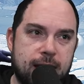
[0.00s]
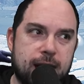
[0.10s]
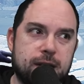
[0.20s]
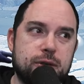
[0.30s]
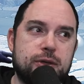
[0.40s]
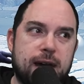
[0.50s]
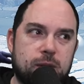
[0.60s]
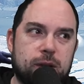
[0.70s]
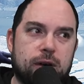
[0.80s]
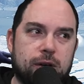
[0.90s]
And
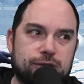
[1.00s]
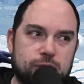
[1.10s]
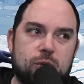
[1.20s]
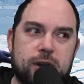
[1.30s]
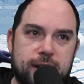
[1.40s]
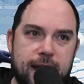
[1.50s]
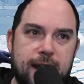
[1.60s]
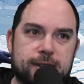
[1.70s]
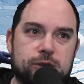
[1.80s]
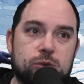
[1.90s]
then we also won
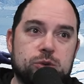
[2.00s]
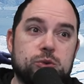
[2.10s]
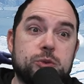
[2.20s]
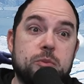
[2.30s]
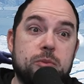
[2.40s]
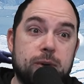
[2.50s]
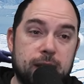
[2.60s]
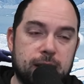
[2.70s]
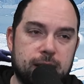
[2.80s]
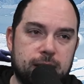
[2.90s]
Castle, which was
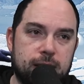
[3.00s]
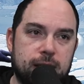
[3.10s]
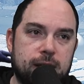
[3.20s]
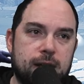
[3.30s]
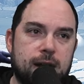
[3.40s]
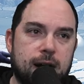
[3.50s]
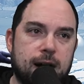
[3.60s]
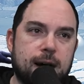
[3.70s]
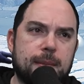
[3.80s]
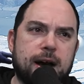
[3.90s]
big.
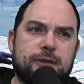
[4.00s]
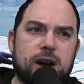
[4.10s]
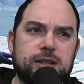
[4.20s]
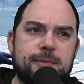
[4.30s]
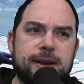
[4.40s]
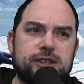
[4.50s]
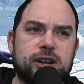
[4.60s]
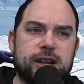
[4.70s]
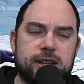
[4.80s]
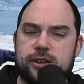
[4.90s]
I forgot to
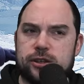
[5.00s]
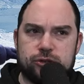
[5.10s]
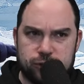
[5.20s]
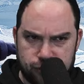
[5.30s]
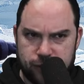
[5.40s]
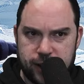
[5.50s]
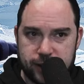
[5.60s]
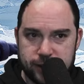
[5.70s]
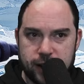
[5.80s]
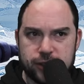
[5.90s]
mention I did Tundra
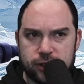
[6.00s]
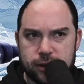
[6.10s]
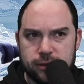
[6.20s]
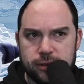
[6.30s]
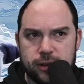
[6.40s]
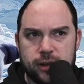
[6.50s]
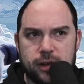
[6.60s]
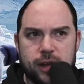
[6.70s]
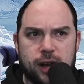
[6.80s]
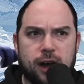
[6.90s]
Trading Station
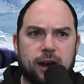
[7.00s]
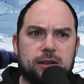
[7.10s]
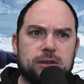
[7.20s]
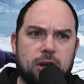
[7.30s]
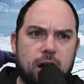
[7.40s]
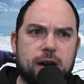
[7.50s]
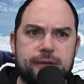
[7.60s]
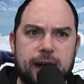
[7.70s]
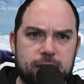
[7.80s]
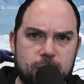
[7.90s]
and got a lot of
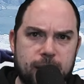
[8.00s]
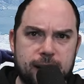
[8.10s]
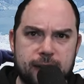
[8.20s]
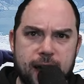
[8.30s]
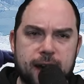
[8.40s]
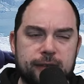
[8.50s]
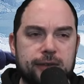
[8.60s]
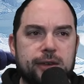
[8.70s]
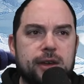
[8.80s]
value out of that.